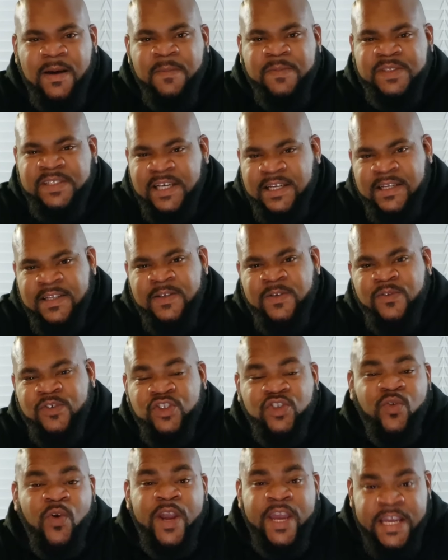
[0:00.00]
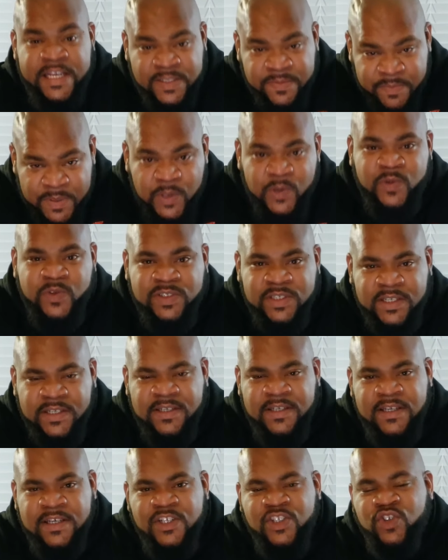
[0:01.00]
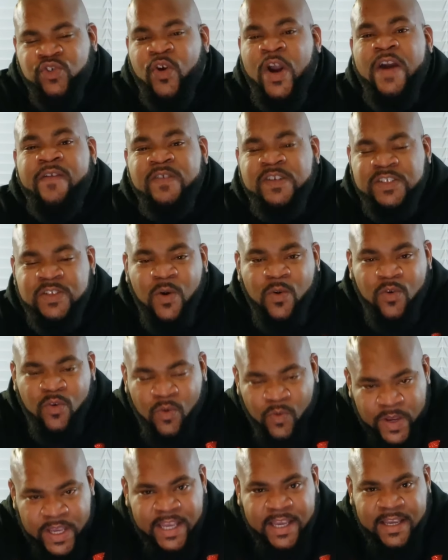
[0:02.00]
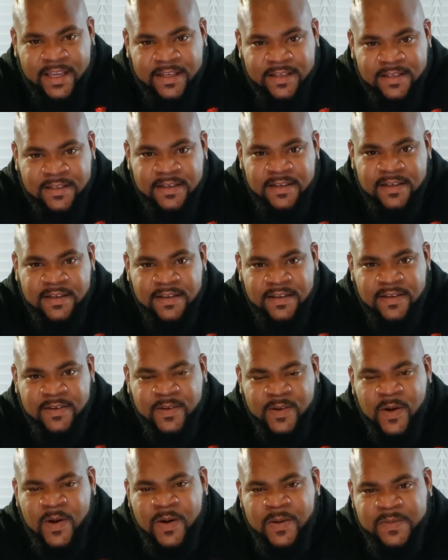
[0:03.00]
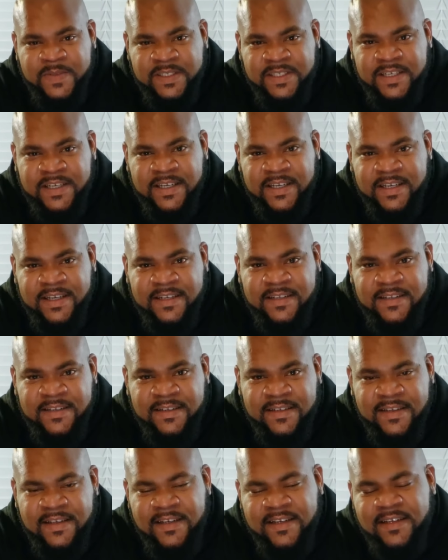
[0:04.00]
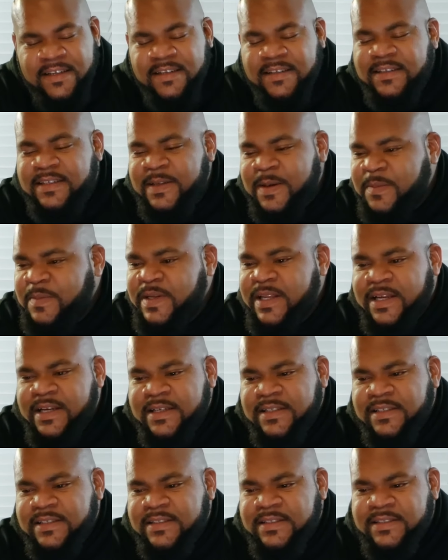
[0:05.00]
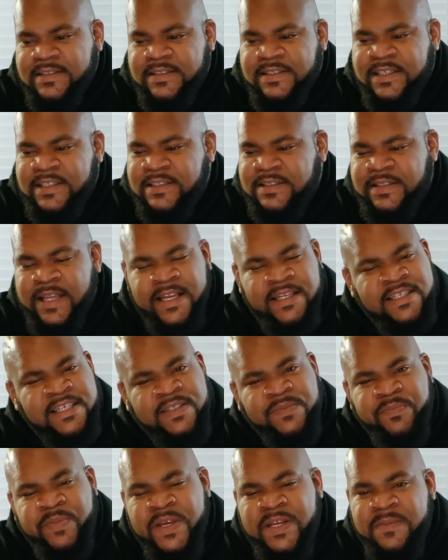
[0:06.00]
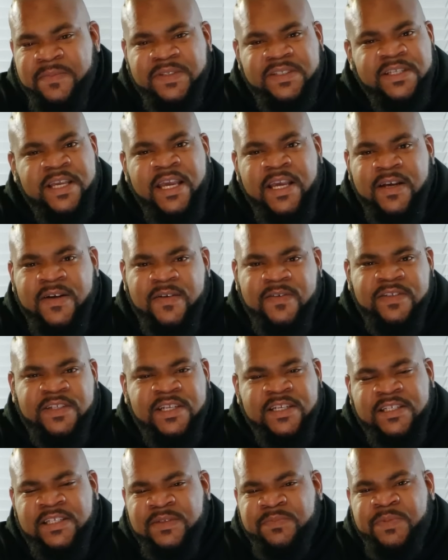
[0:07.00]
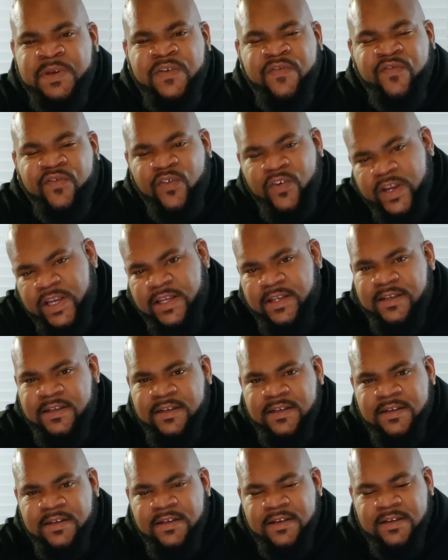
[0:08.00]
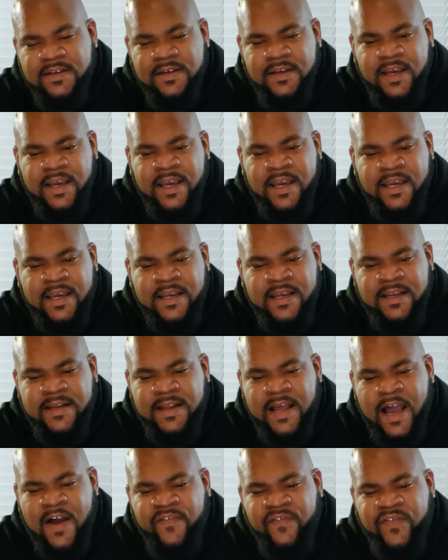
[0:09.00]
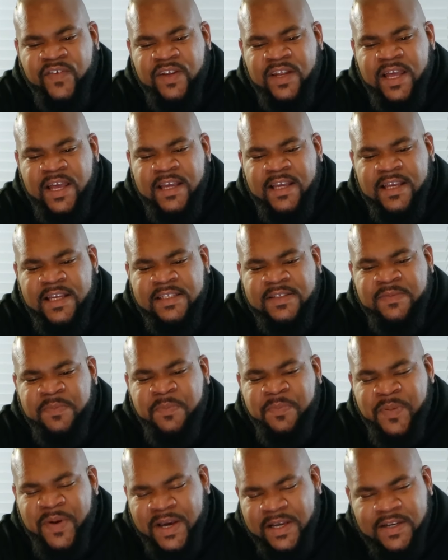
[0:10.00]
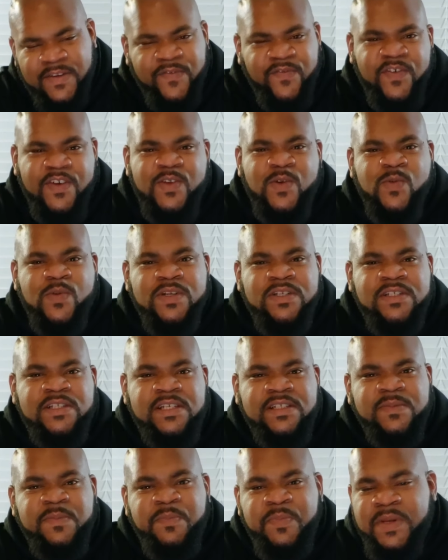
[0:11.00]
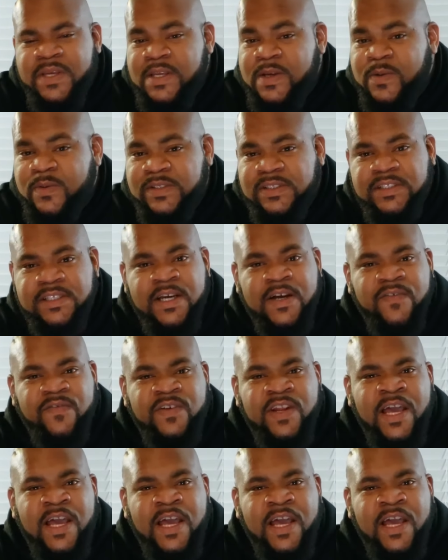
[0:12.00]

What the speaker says: I'm telling you, Strange Music, Travis O'Gwen, you know what I'm saying? Them niggas just be themselves and they just be free. And I feel like it's better for you to just be yourself.